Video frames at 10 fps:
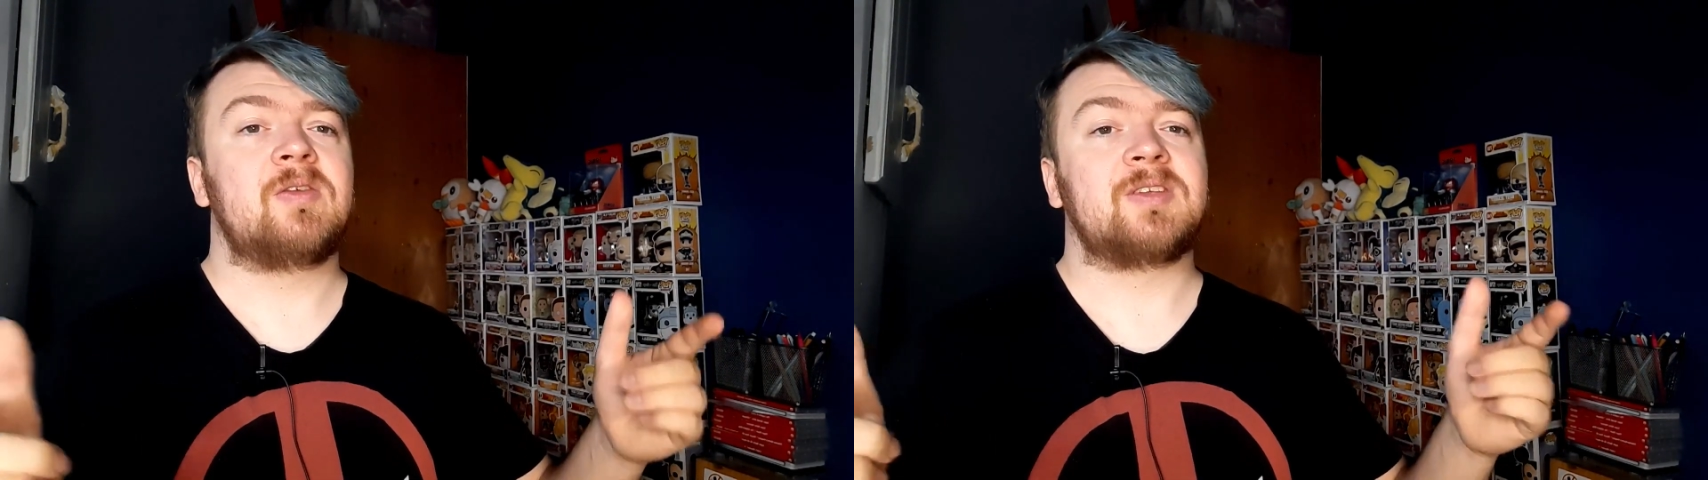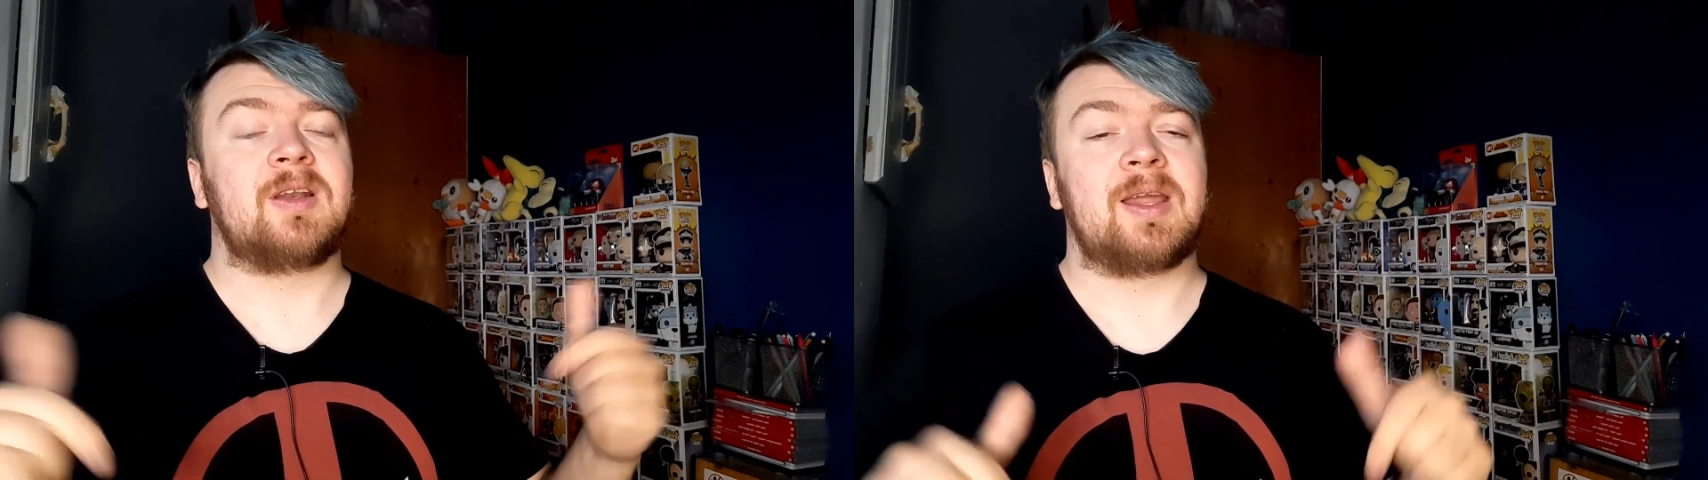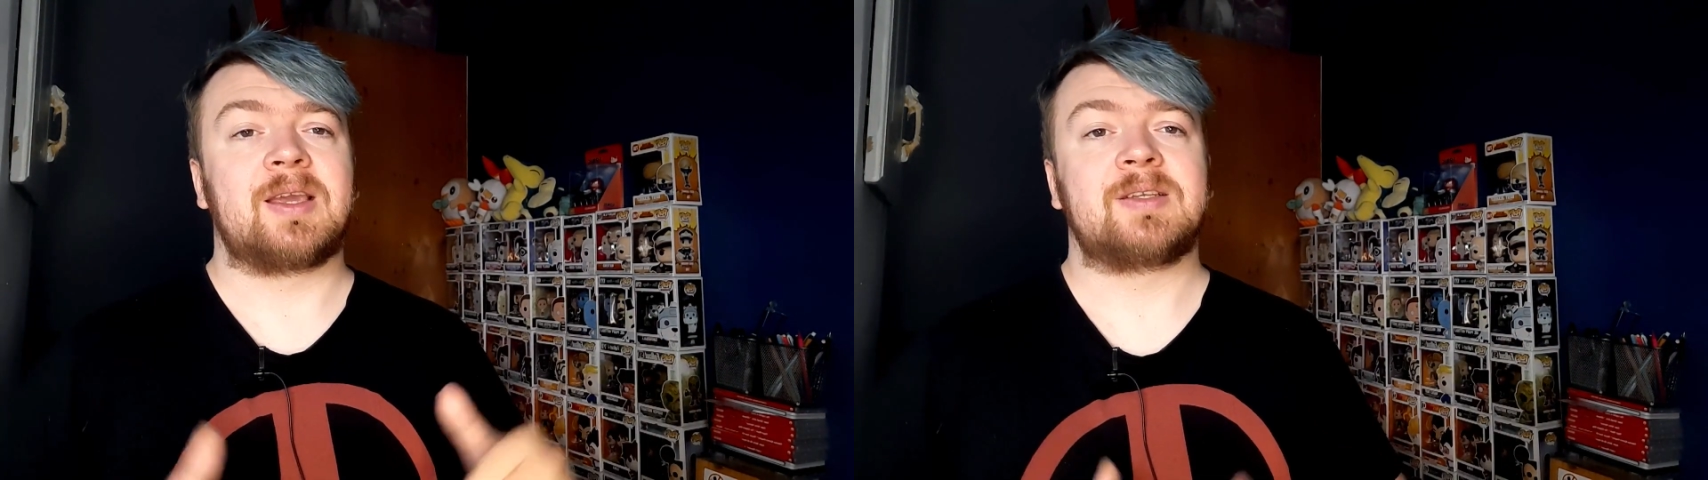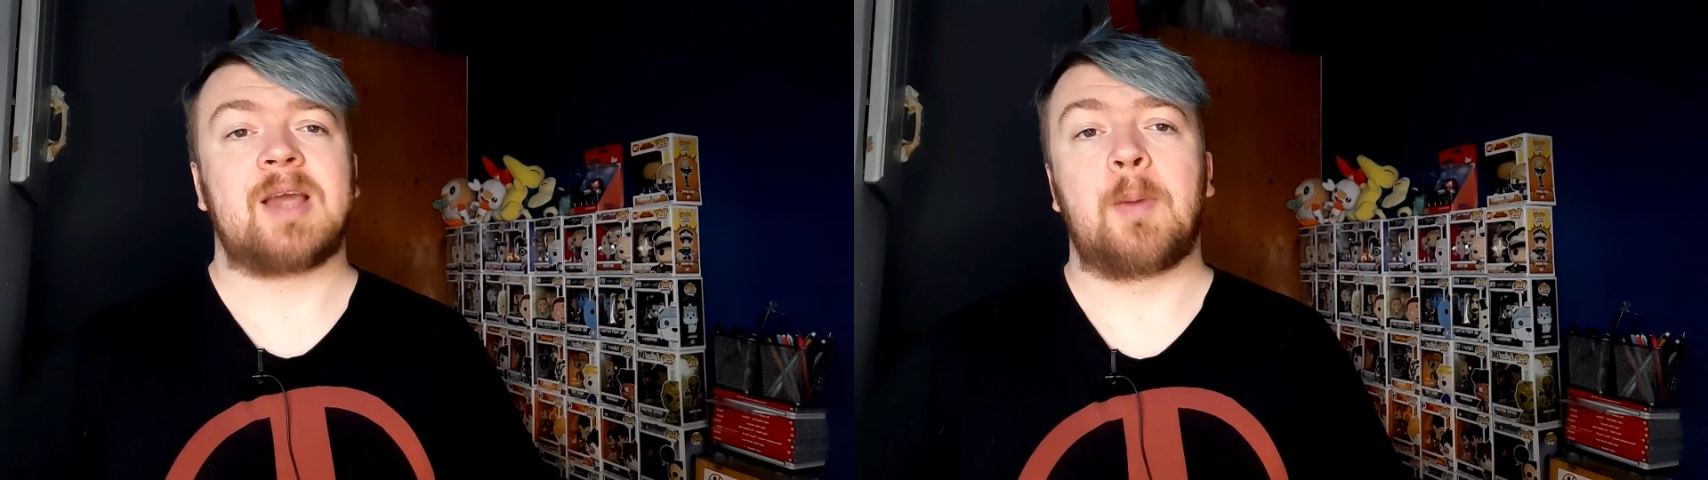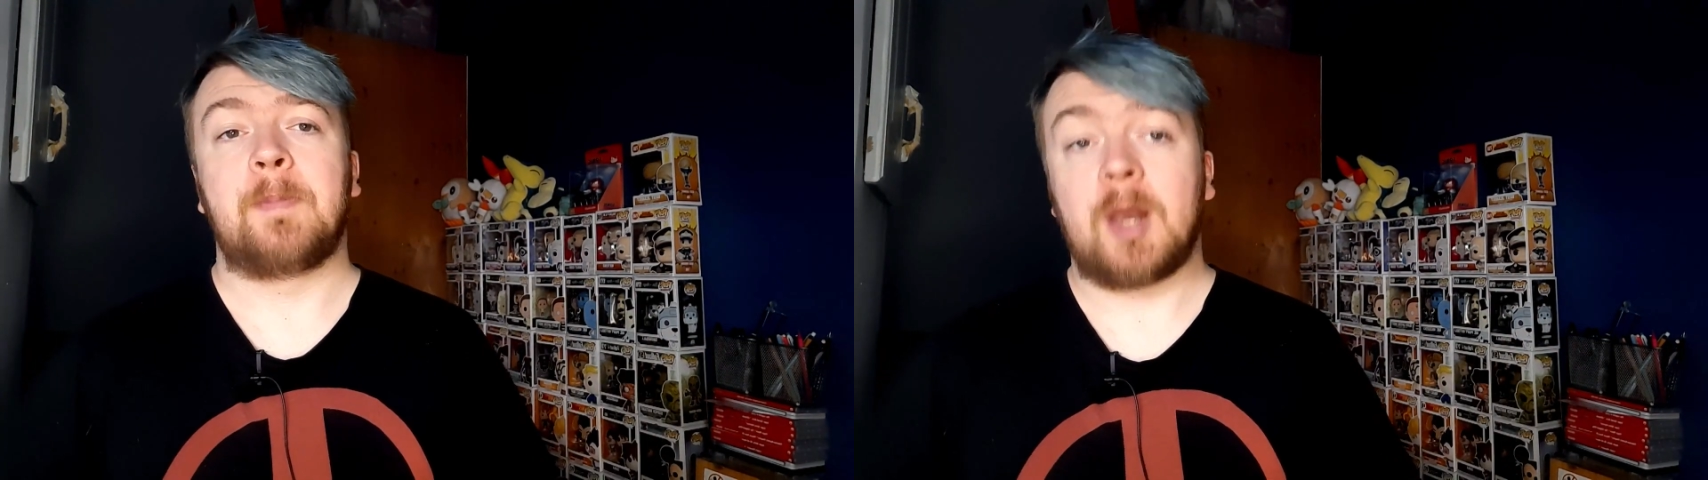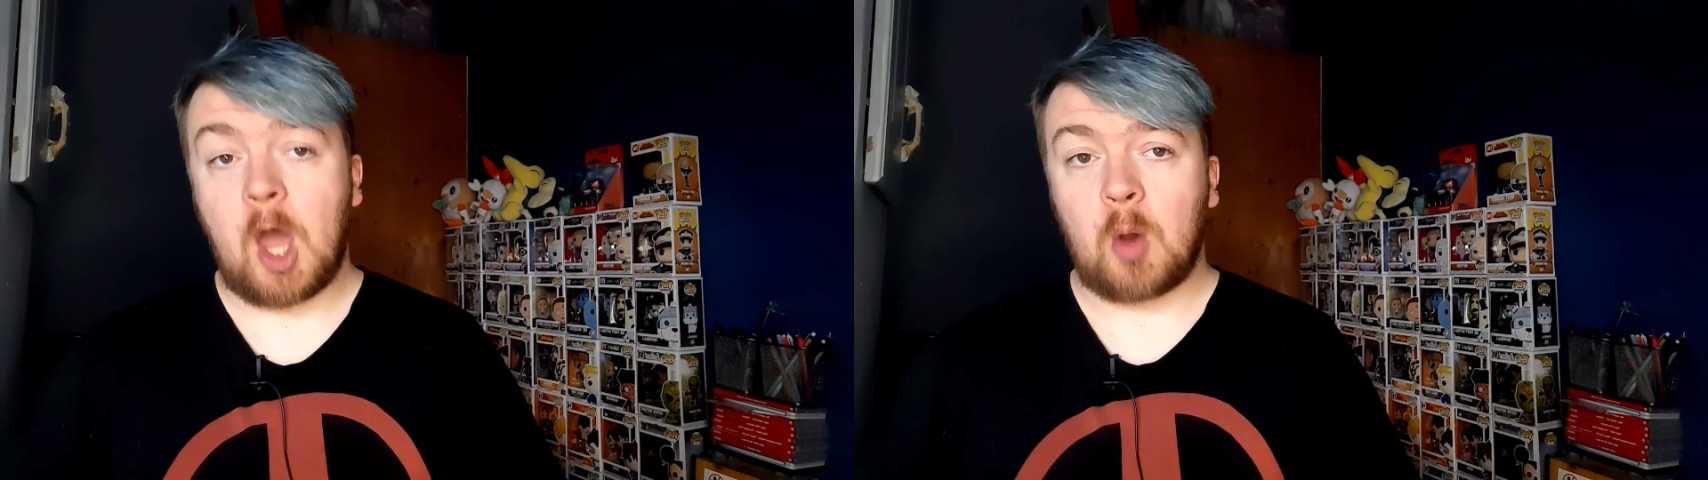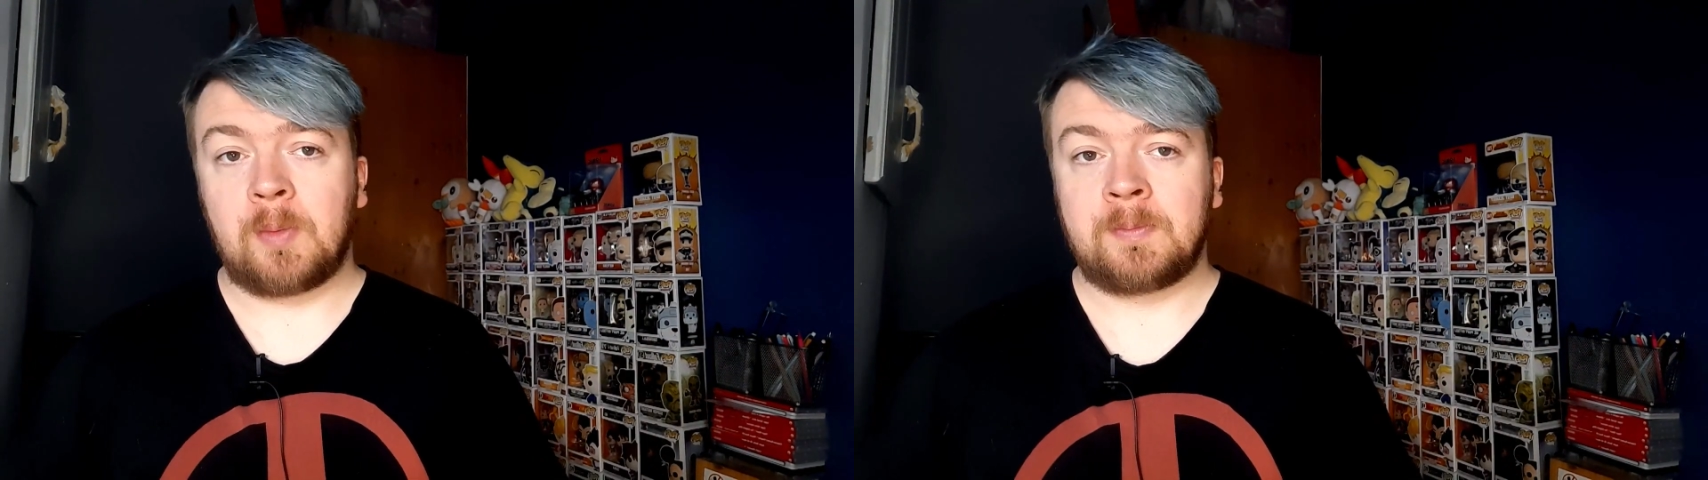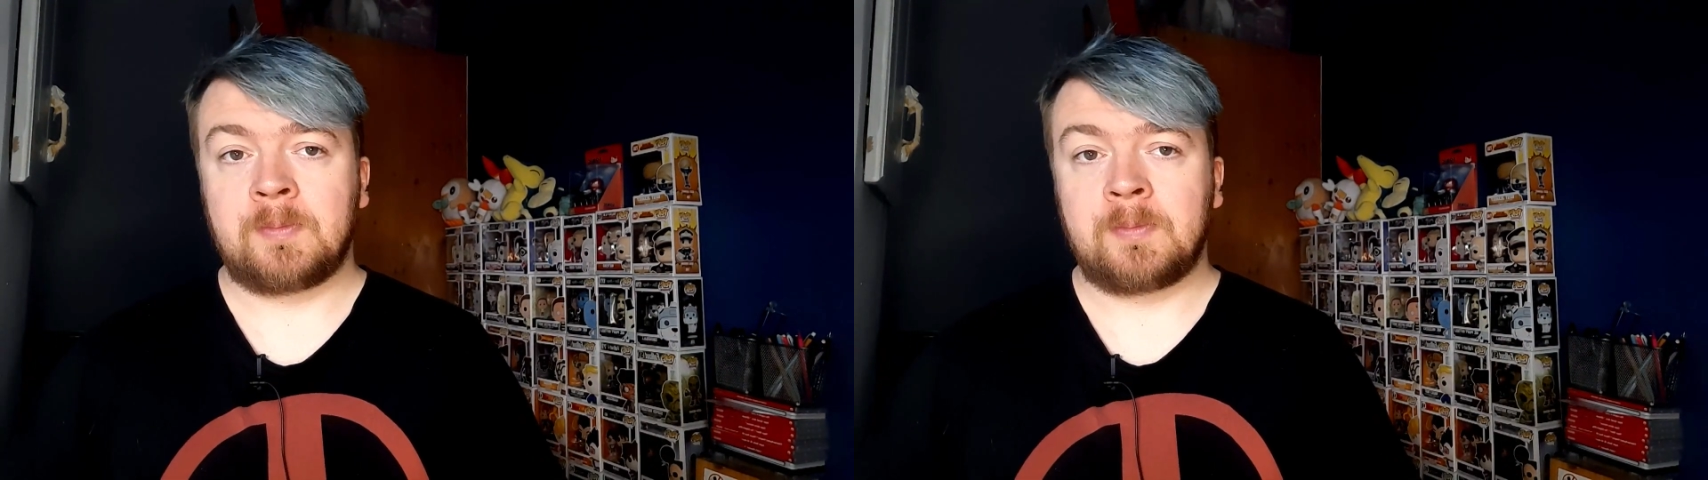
there is a link down below.